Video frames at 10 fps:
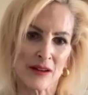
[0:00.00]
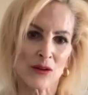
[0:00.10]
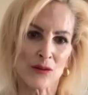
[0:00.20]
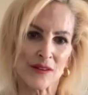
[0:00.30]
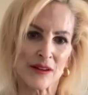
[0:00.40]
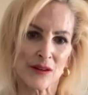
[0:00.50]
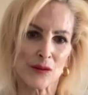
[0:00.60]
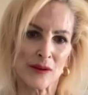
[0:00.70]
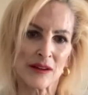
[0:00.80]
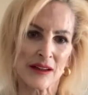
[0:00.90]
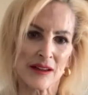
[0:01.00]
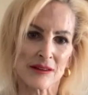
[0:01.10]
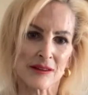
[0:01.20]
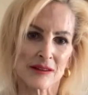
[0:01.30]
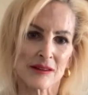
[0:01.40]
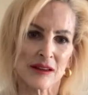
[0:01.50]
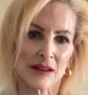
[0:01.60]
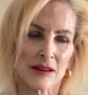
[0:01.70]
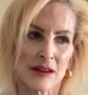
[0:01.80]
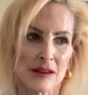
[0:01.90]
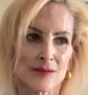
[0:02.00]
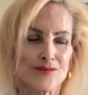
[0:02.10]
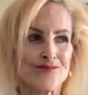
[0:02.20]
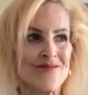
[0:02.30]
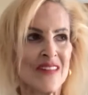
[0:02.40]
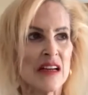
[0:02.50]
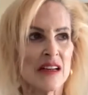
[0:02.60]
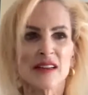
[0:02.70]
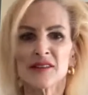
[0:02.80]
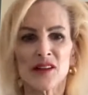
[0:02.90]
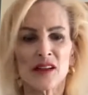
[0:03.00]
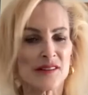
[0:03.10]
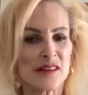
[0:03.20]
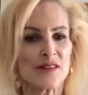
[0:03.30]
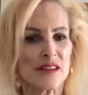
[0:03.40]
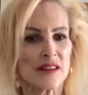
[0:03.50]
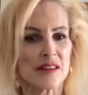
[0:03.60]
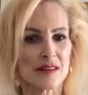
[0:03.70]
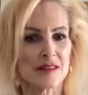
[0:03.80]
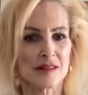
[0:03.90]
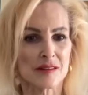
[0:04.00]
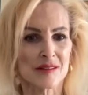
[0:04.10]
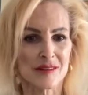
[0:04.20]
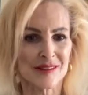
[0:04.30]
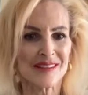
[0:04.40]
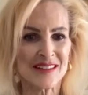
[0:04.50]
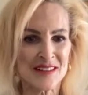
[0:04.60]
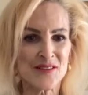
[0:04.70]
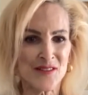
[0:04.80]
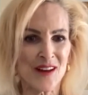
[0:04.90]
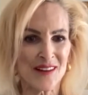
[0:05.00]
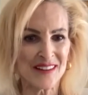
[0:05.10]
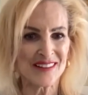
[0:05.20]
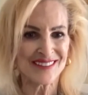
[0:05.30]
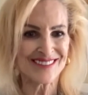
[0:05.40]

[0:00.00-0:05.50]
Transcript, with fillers: I don't think that one can um, exhaustively define it